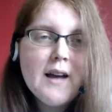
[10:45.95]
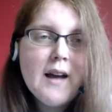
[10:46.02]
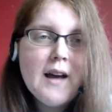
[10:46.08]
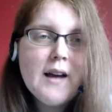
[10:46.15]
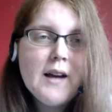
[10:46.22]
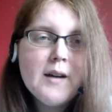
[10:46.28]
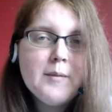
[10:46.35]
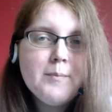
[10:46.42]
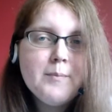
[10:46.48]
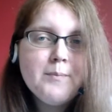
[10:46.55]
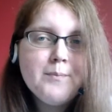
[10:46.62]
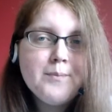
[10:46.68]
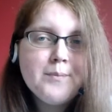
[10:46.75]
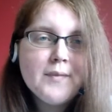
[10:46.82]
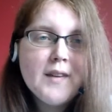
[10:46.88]
I
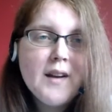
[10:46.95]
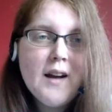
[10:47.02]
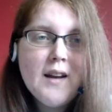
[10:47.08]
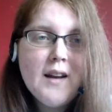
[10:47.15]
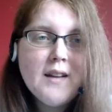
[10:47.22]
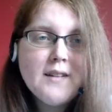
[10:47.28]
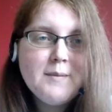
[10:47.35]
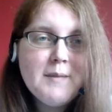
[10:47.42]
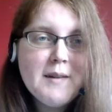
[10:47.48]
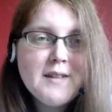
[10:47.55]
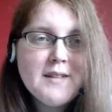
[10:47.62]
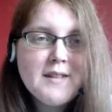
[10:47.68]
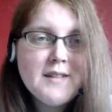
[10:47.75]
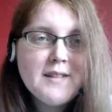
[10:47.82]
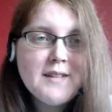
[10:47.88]
like the
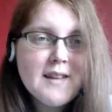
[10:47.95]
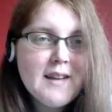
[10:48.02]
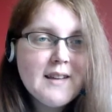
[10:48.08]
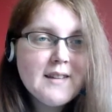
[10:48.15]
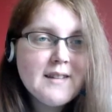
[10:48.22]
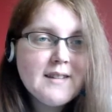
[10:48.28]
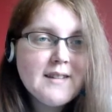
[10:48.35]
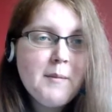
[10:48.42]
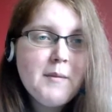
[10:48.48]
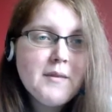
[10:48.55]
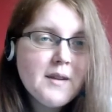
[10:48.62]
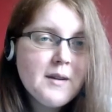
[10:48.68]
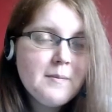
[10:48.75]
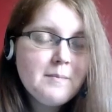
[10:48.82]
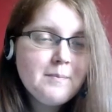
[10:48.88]
Dimensions kit, some of
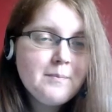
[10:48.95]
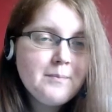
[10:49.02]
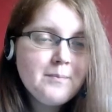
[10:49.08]
them.